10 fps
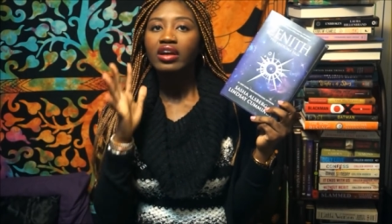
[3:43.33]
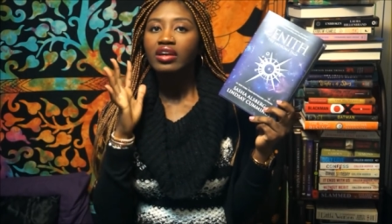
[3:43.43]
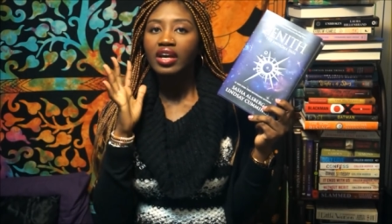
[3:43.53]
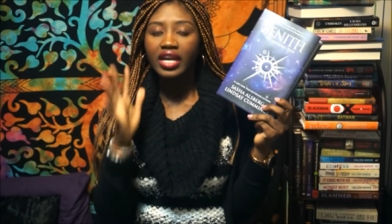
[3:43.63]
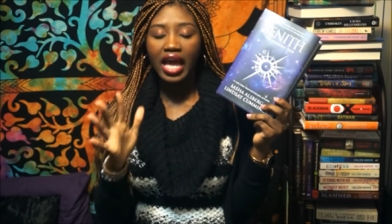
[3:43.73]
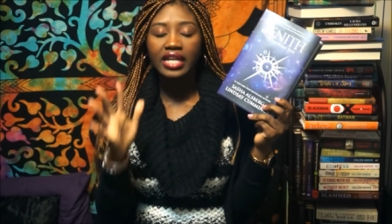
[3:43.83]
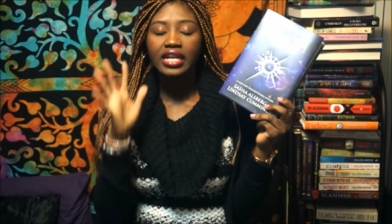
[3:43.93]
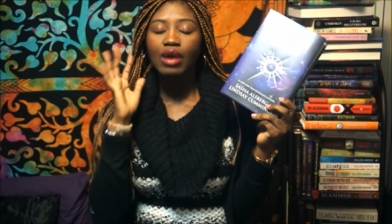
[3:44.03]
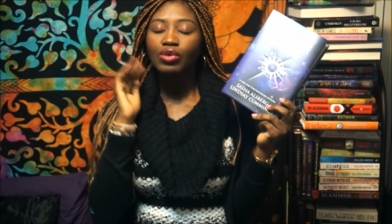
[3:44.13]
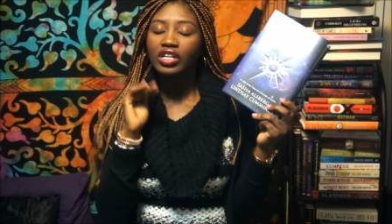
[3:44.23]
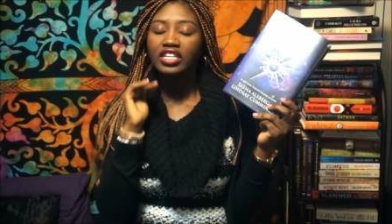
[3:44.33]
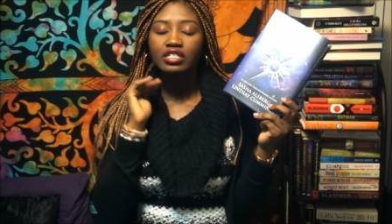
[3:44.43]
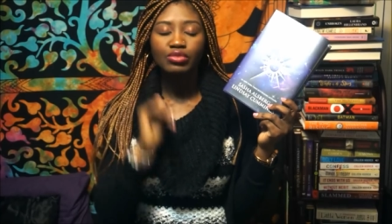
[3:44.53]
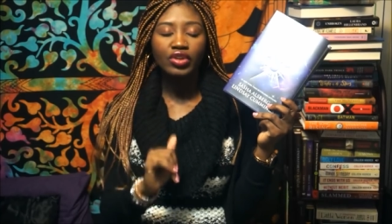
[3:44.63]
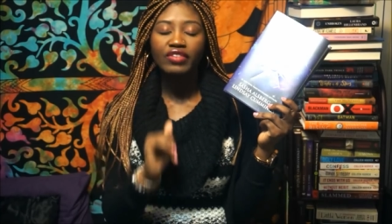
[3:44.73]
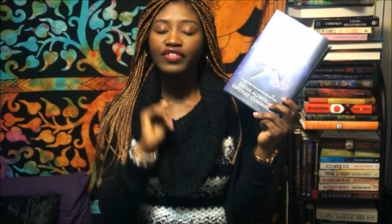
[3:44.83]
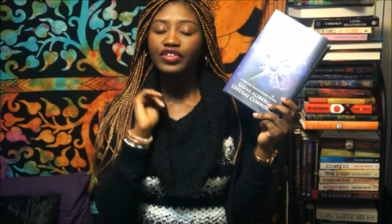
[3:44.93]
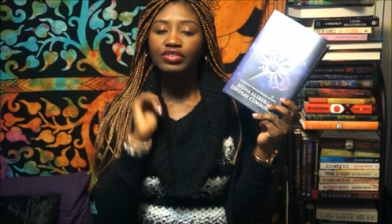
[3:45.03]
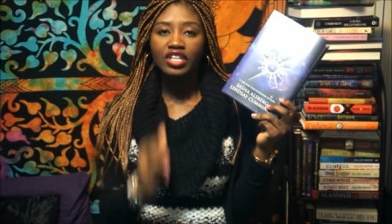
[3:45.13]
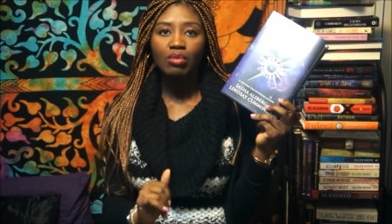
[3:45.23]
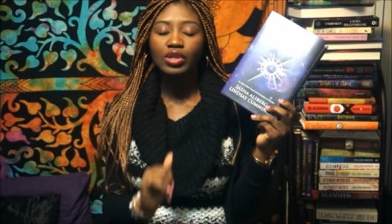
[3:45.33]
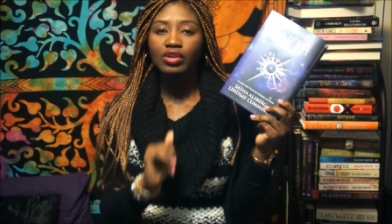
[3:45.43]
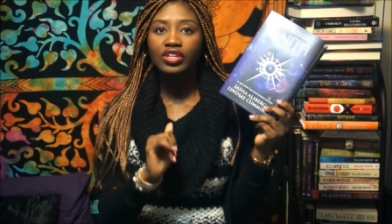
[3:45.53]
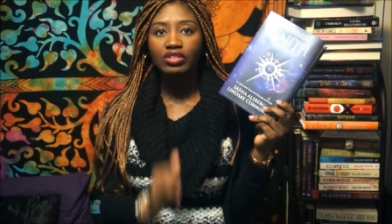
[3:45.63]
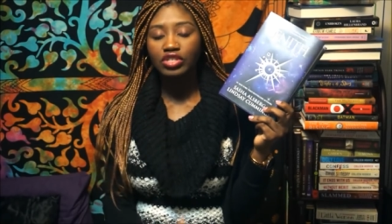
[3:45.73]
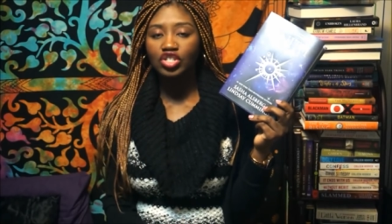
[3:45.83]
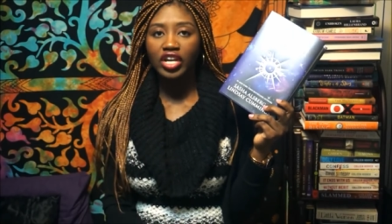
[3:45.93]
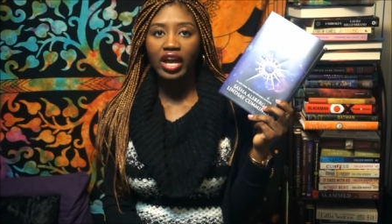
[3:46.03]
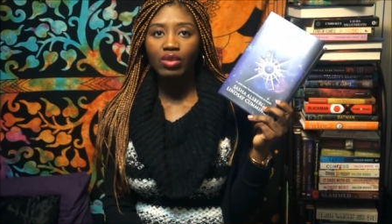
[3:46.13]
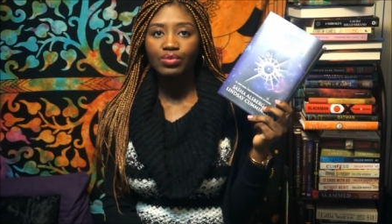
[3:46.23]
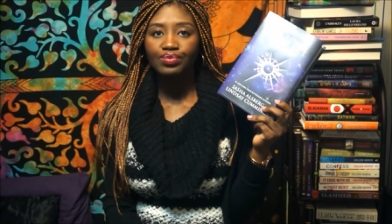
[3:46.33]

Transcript: Again, I will link some great reviews down below that you can check out.